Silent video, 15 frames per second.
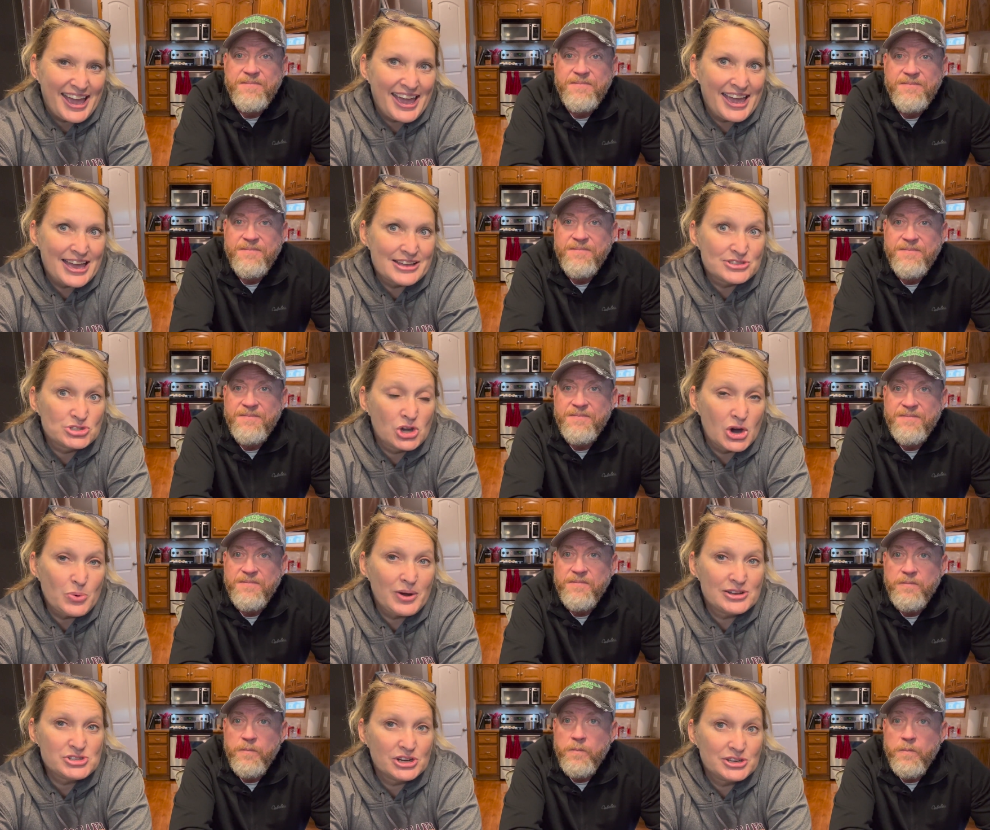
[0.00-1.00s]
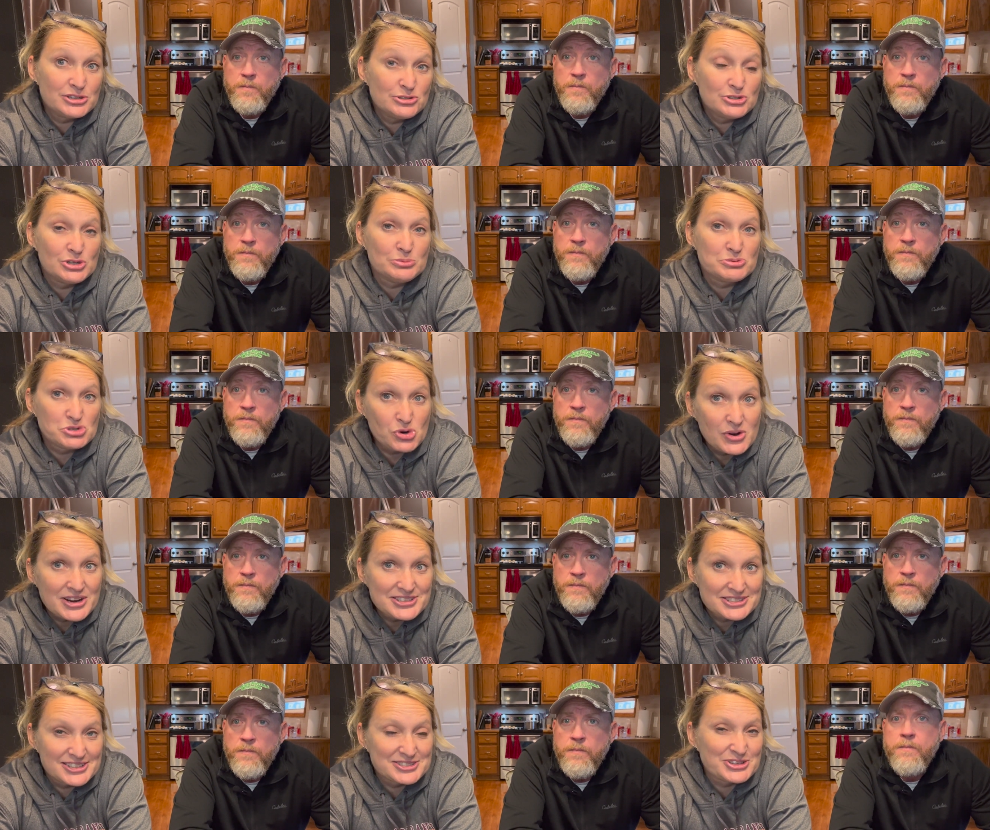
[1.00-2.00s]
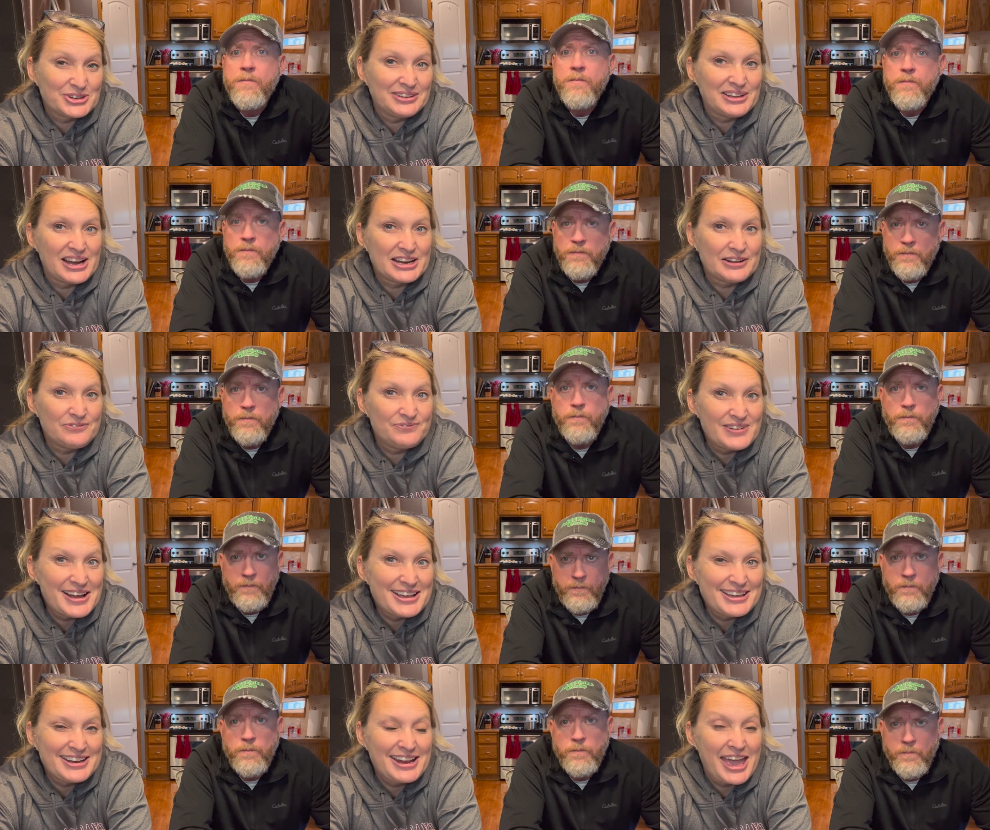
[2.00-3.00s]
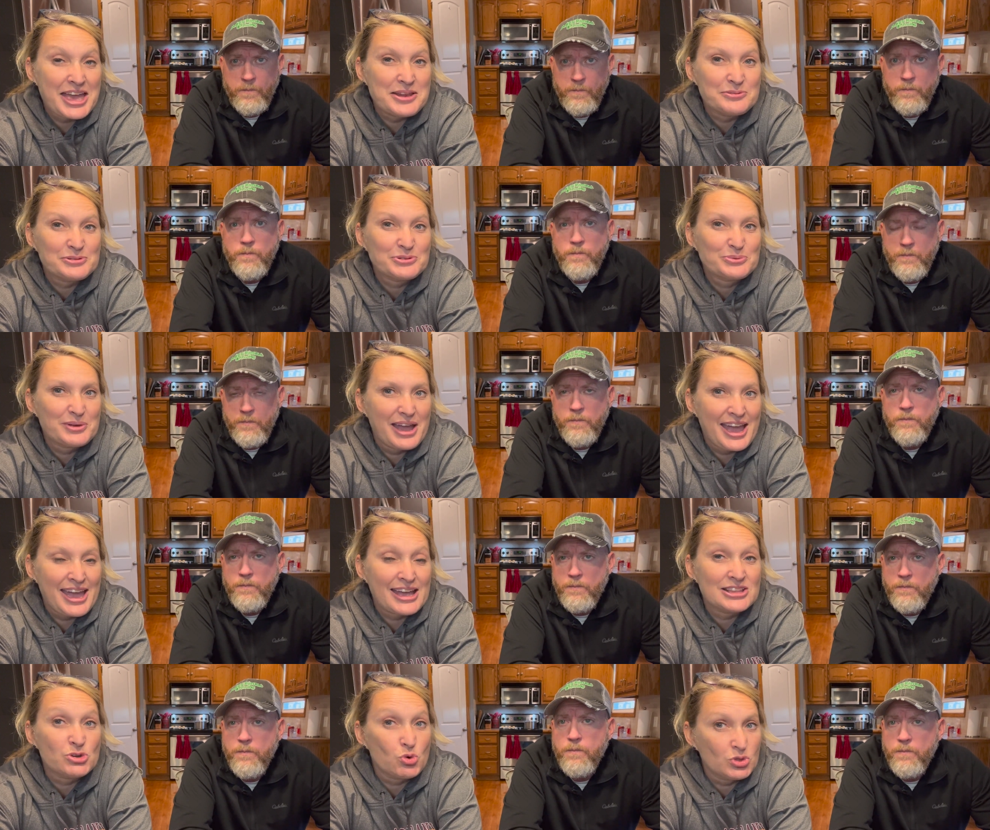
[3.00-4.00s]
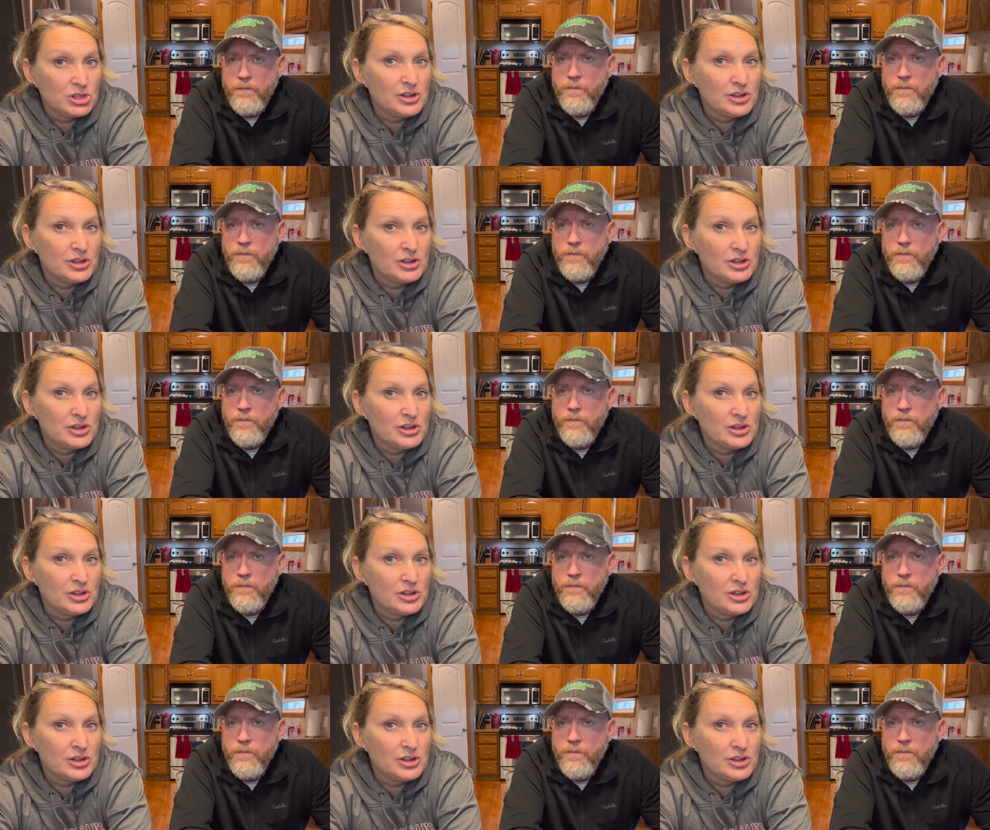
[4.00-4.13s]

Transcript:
Speaker 1: And go watch our YouTube shorts because they're a lot of fun. And and